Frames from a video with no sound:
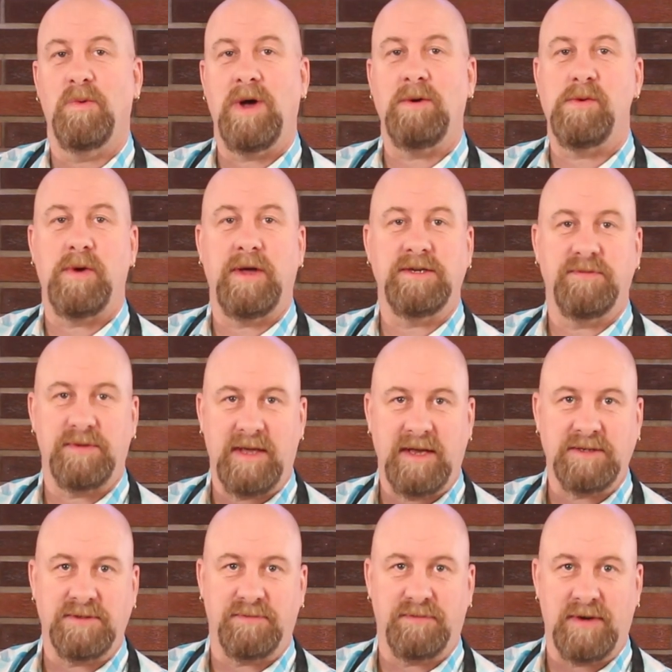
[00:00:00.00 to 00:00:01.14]
While we're waiting for that
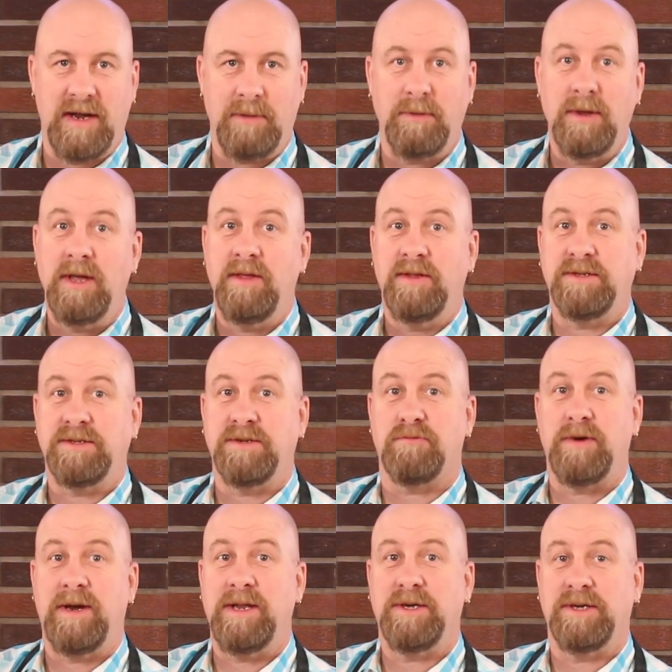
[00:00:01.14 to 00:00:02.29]
to fry up, this is a
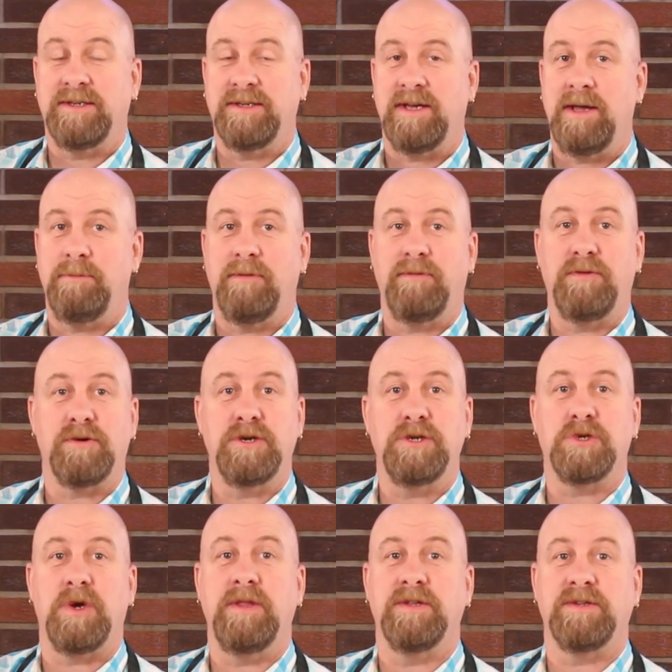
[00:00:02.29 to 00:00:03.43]
really good time, if you're
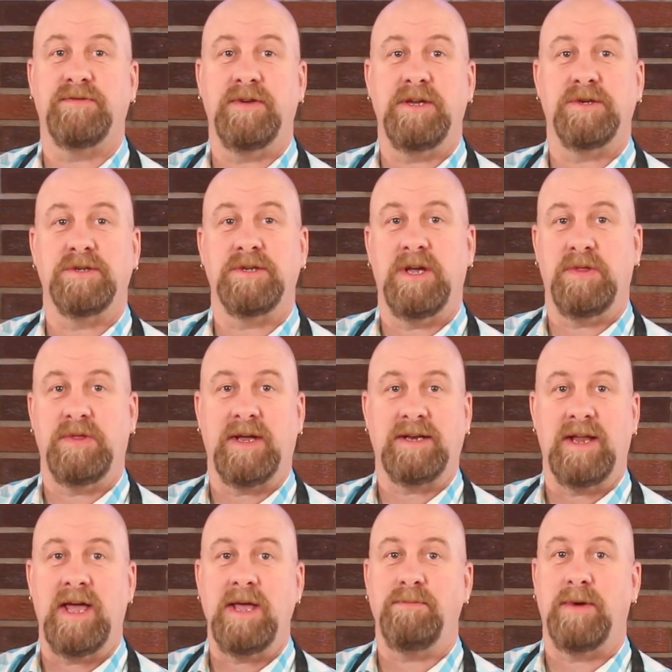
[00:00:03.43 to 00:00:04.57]
enjoying this video, to hit that
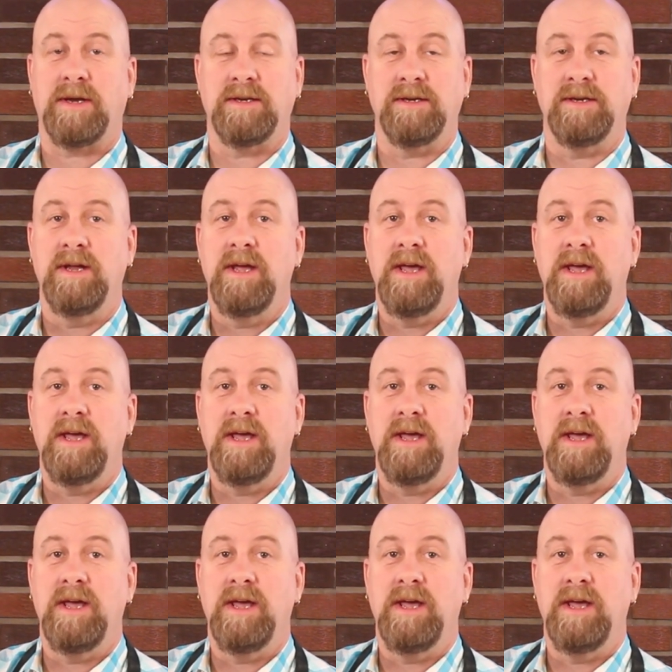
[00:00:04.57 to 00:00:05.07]
like button